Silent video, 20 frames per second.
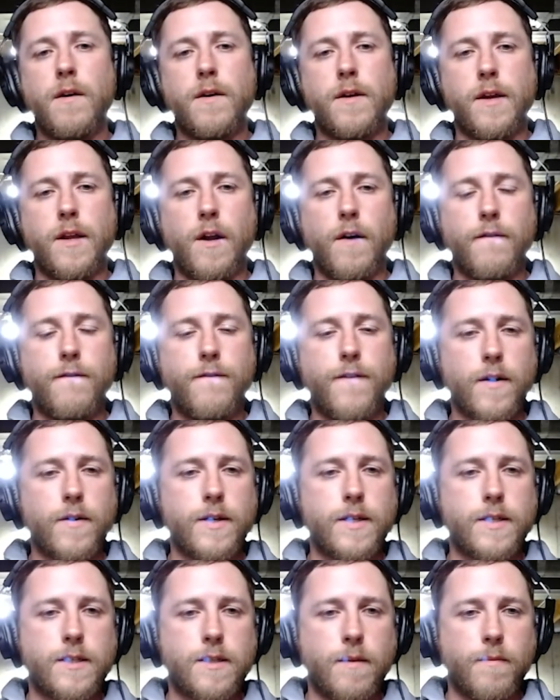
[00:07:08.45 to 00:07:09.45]
very
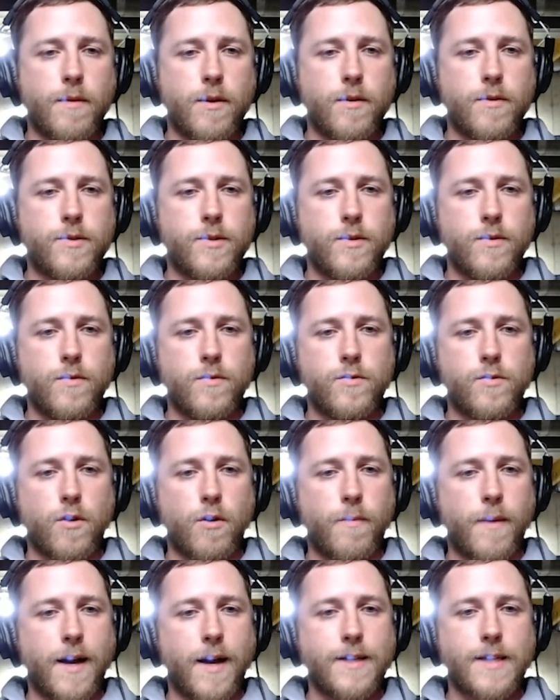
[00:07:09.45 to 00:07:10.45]
similar to
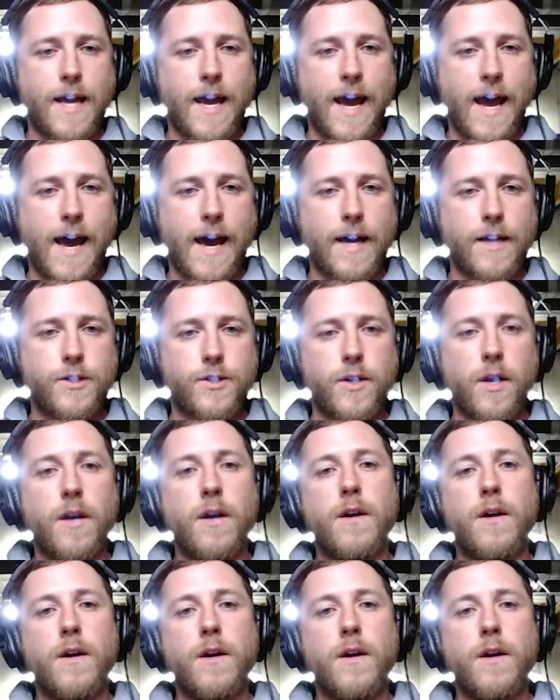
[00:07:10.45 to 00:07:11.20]
Dromai's Ash.